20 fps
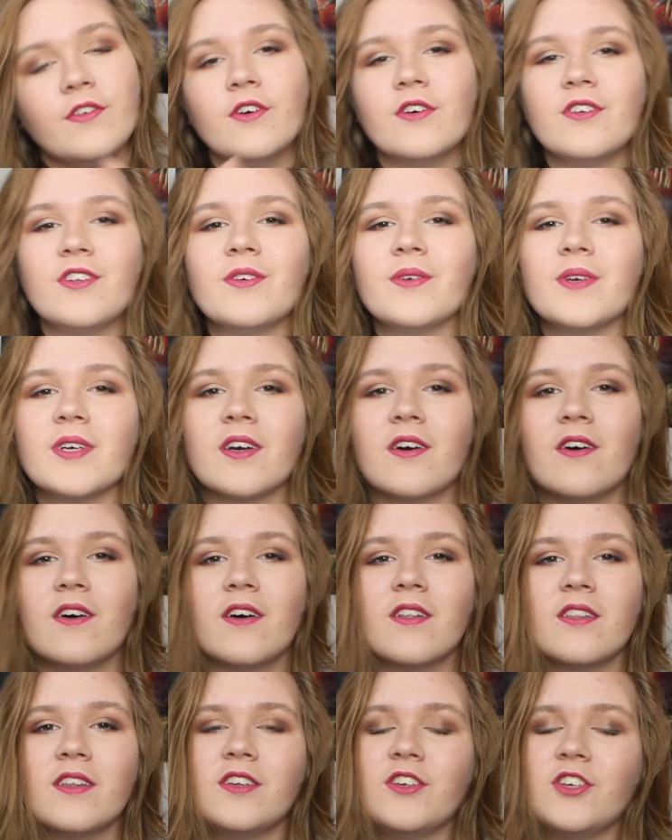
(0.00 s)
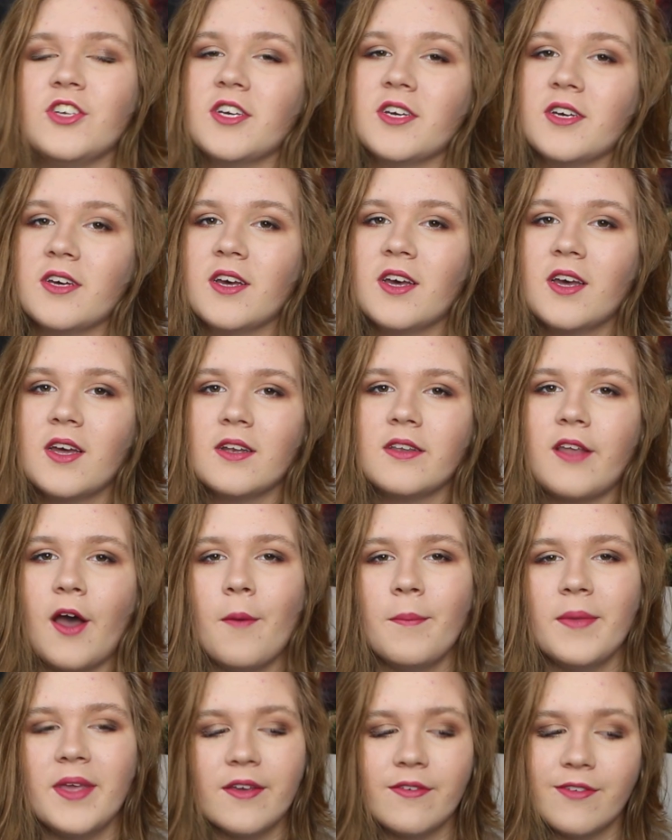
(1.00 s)
you're doing art this year,
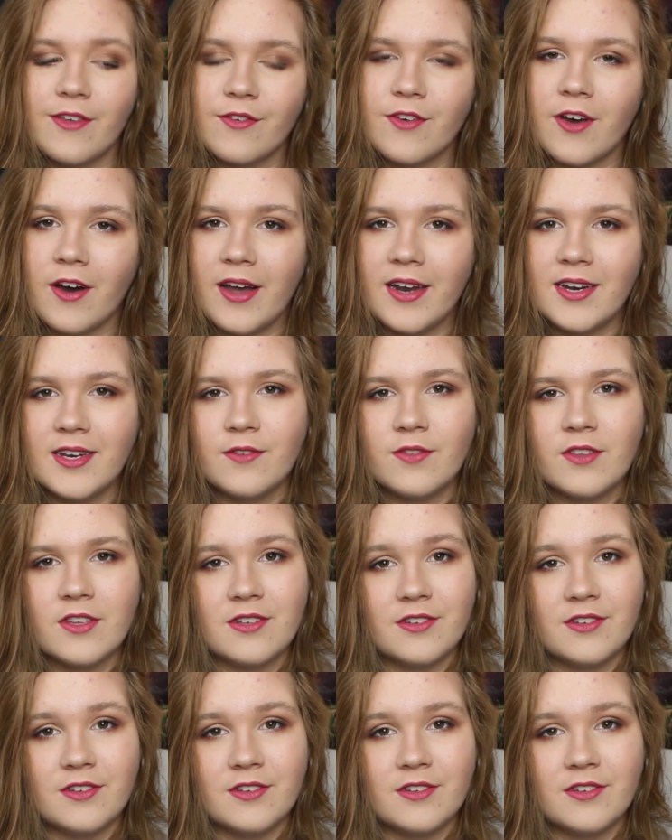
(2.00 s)
tell me if you've got any of the